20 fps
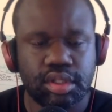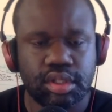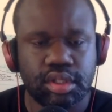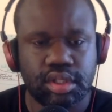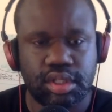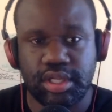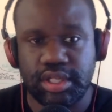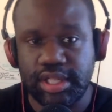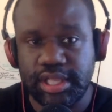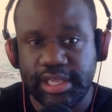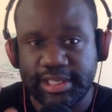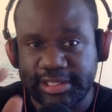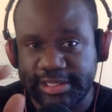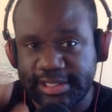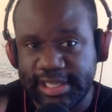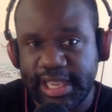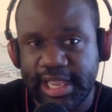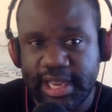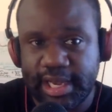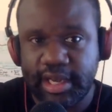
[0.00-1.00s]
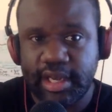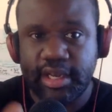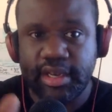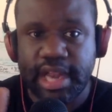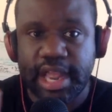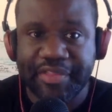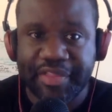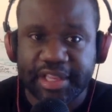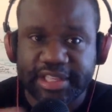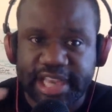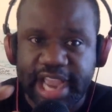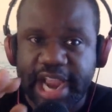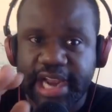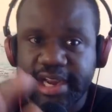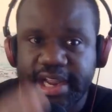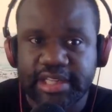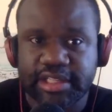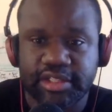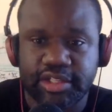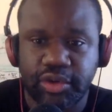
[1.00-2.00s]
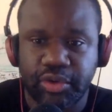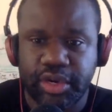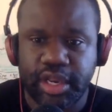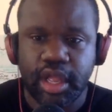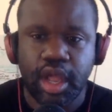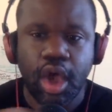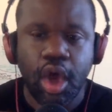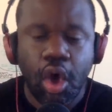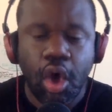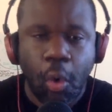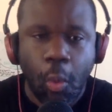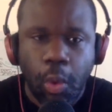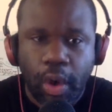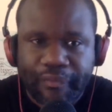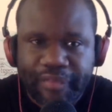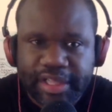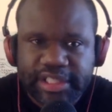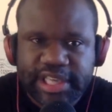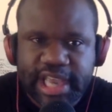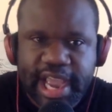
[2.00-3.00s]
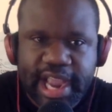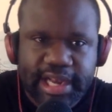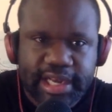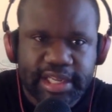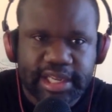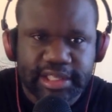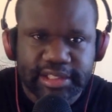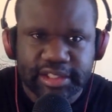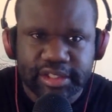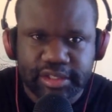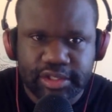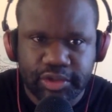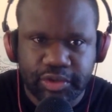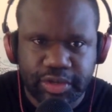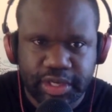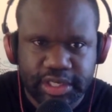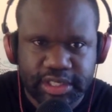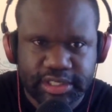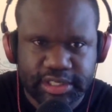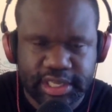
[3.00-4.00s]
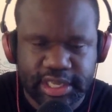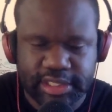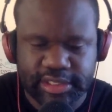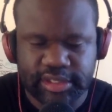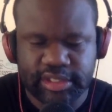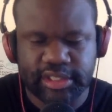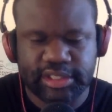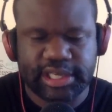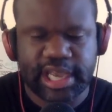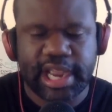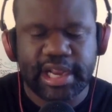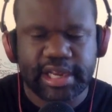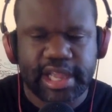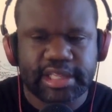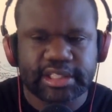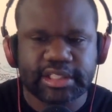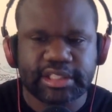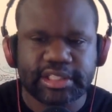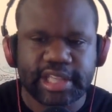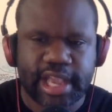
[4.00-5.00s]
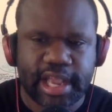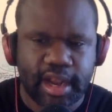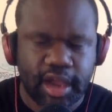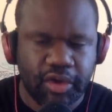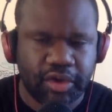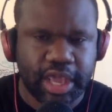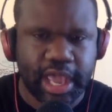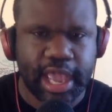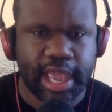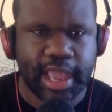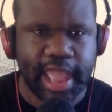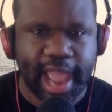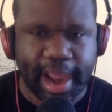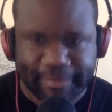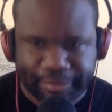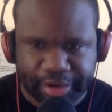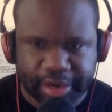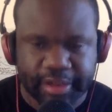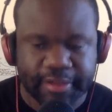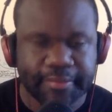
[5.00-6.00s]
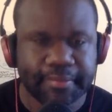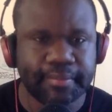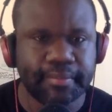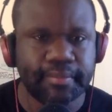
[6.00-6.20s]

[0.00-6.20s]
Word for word: To the extent that the Chinese is doing it. What the Chinese is doing is this the Chinese are saying, okay, Africa,